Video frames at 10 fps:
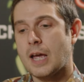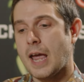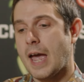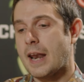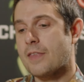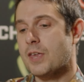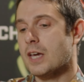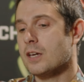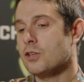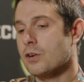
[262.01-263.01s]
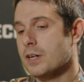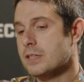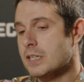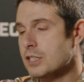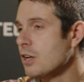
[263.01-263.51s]
And I think you're going
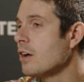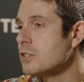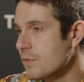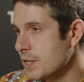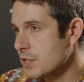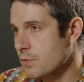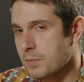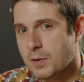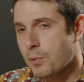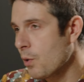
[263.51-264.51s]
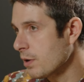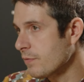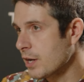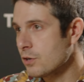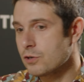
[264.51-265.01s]
to see tons of these from component
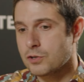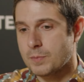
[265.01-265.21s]
vendors,